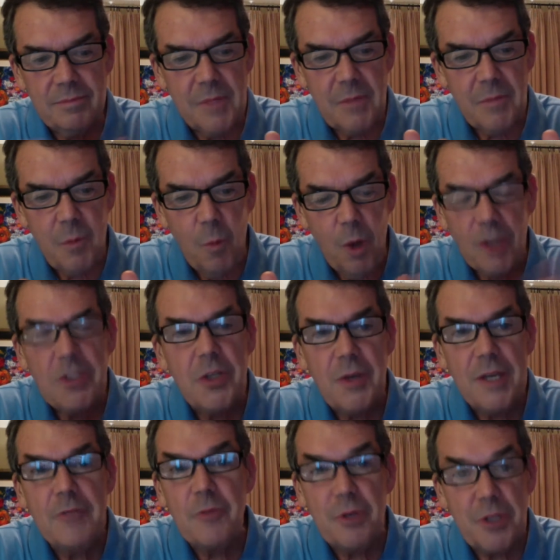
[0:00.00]
want to
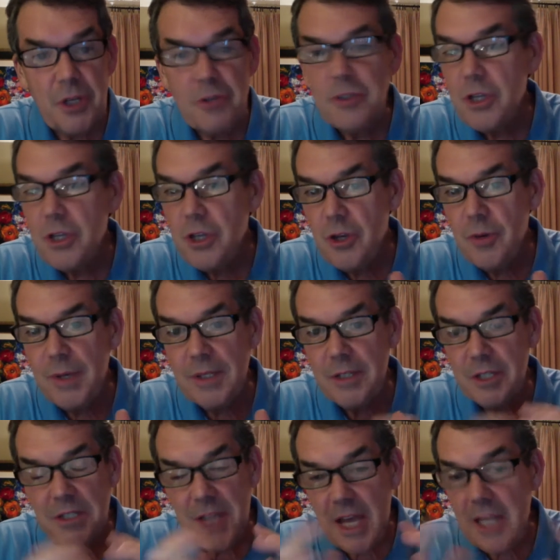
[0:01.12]
introduce to you and
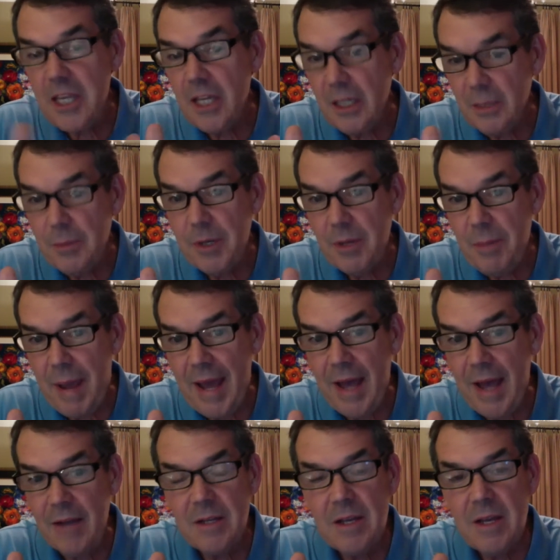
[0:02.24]
just tell you a little bit
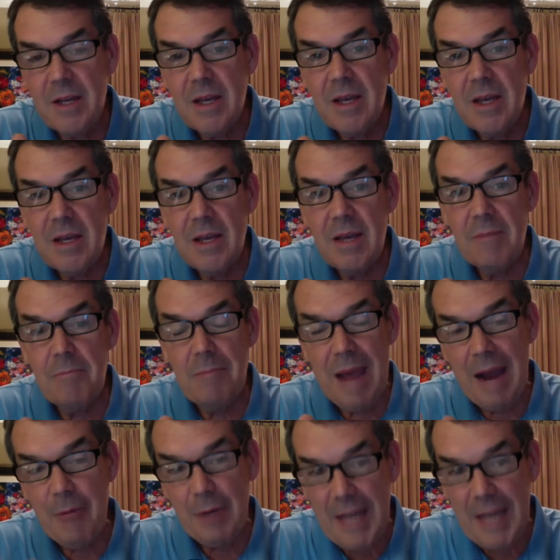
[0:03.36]
about my
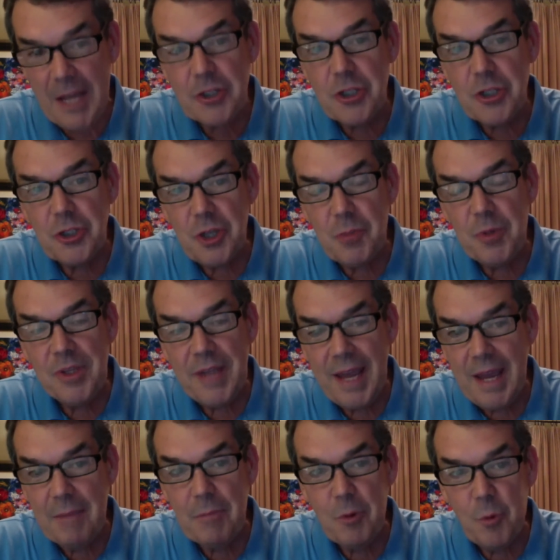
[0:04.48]
relationship with
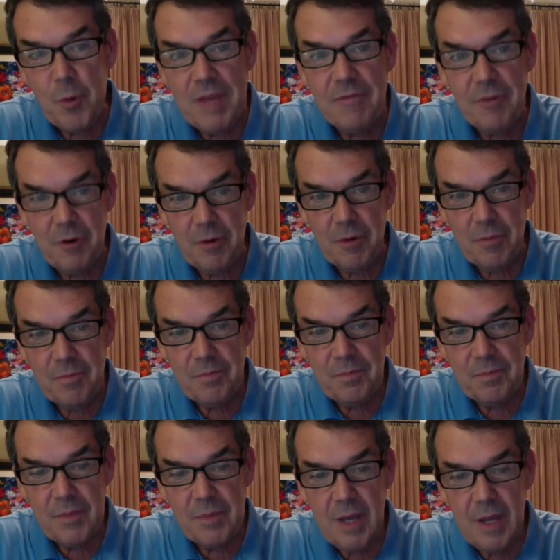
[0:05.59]
Amber Weaver.
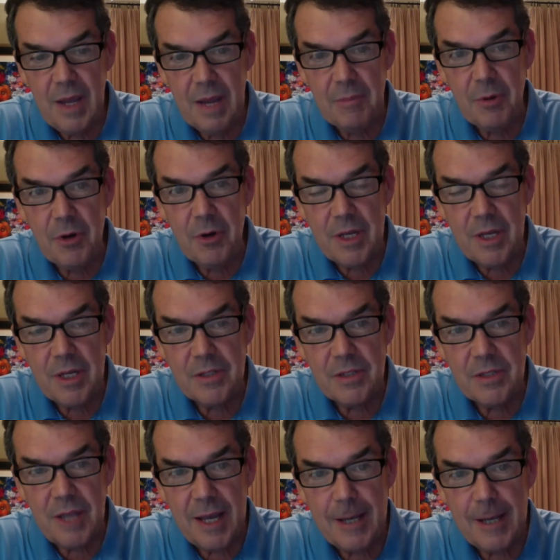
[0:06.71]
Amber is
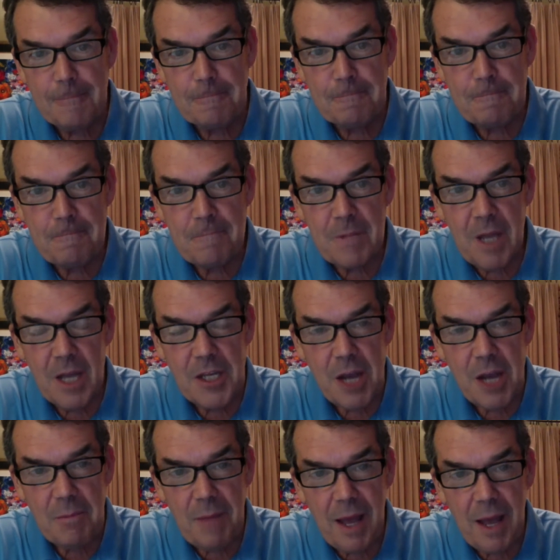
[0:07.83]
a young
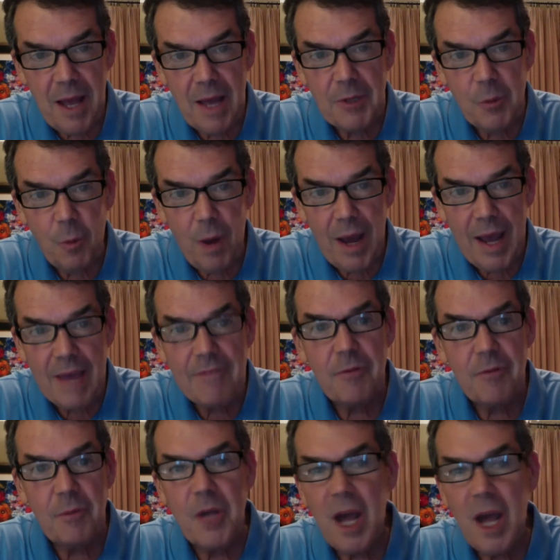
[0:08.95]
mom and wife
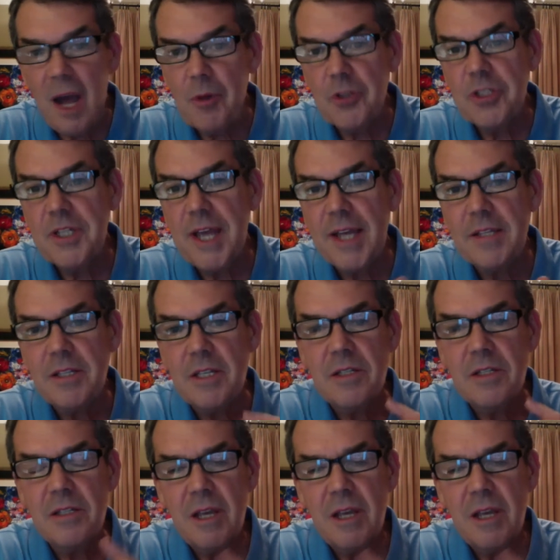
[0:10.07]
from Commerce, Texas.